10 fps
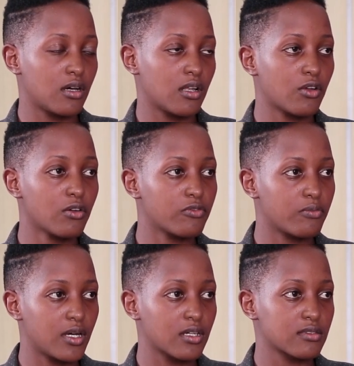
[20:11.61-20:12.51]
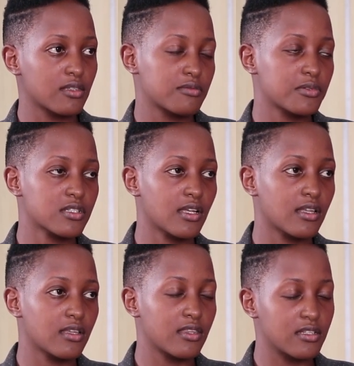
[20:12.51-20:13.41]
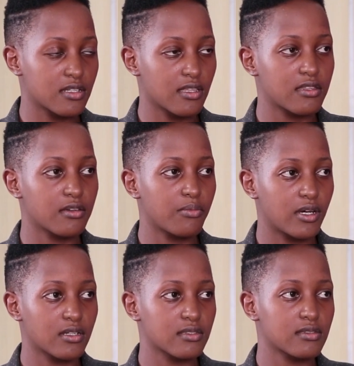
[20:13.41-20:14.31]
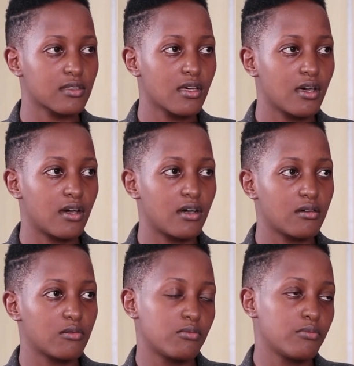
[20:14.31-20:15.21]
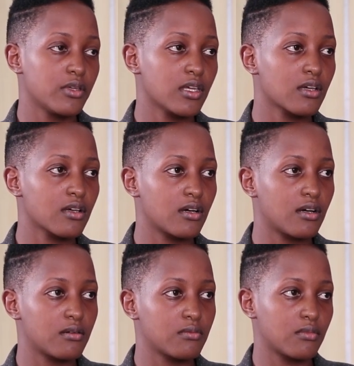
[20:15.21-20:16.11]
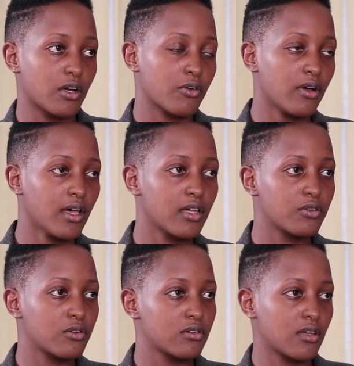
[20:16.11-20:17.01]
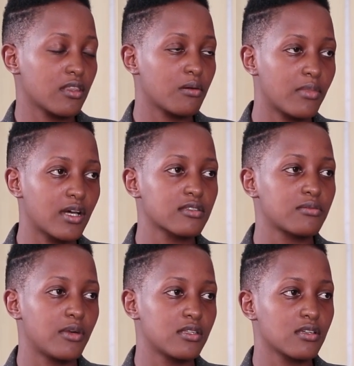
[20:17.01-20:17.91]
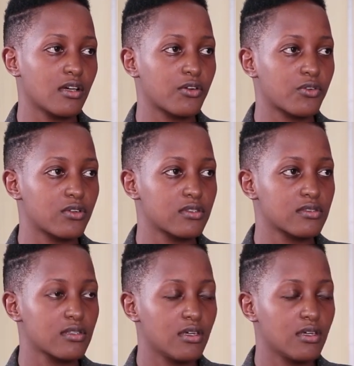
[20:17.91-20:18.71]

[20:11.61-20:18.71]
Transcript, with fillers: a lot of banks, especially the tier three banks, uh, being um, acquired or other banks merging across